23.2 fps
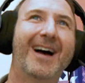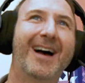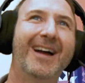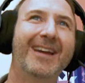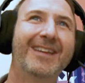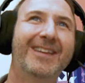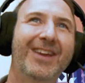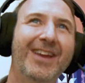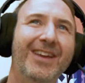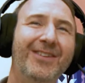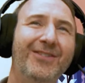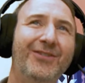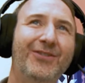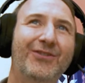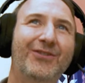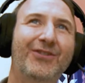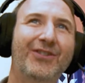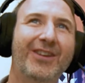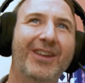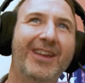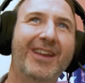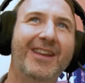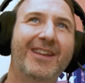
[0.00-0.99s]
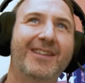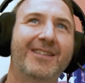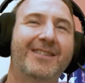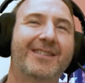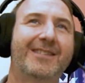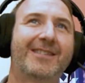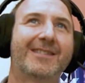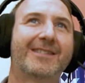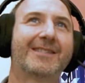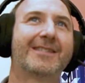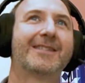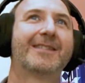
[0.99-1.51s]
I guess
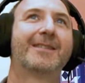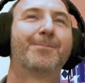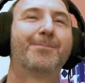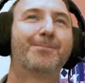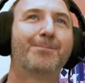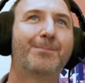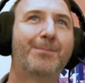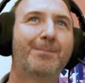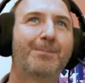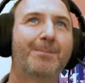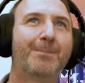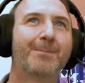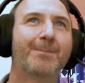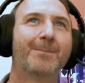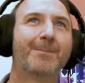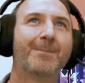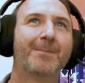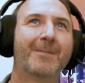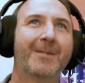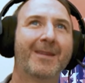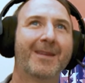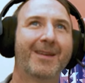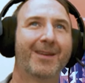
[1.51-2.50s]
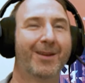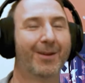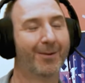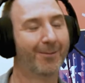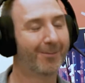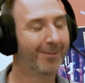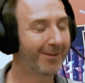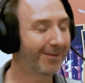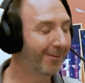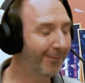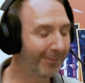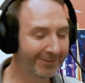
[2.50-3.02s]
it's
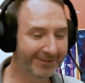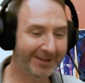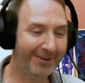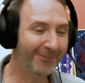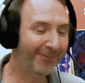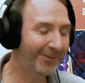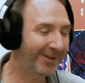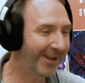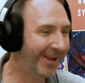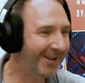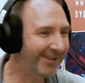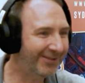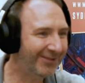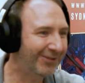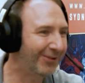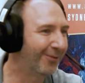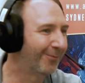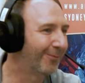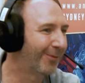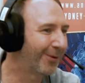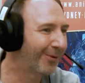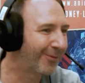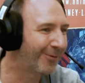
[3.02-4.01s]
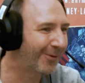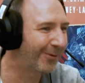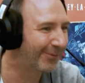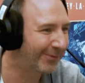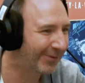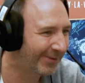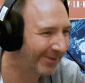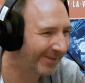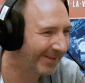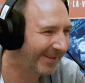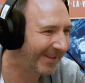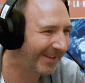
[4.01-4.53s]
well, well, definitely, I still recruit,